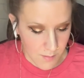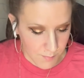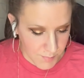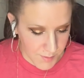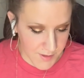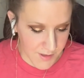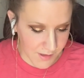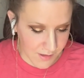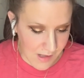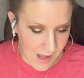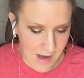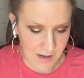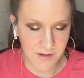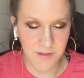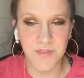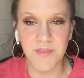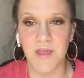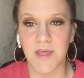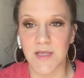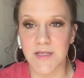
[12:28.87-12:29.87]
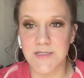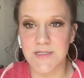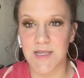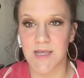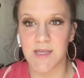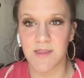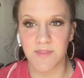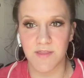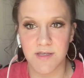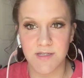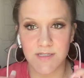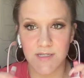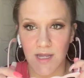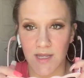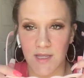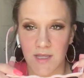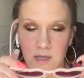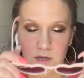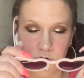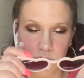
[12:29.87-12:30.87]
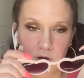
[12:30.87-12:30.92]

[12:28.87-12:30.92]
But a lot of things like this I can